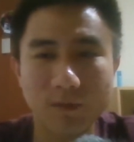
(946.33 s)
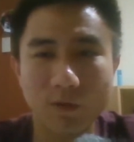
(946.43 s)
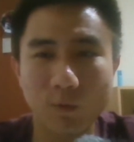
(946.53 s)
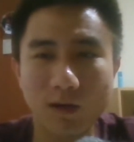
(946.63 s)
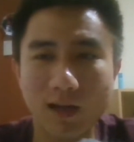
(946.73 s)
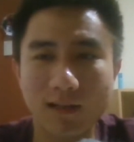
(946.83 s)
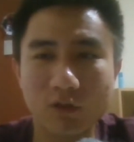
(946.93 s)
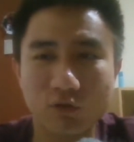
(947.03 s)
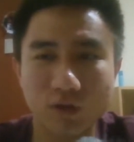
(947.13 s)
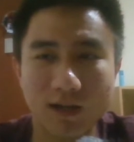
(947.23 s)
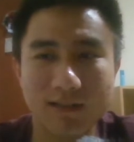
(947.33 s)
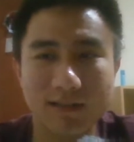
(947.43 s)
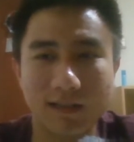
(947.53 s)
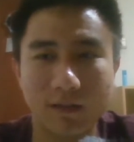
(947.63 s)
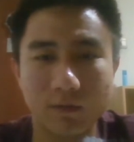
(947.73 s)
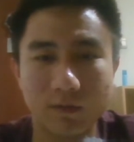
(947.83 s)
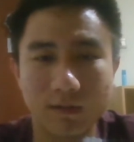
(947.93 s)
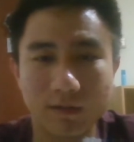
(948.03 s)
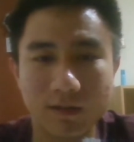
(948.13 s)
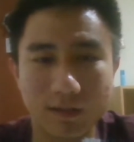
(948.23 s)
What other drugs
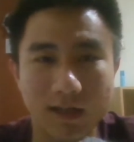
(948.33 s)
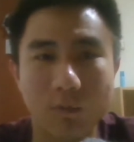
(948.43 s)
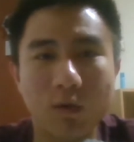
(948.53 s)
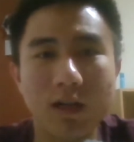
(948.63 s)
what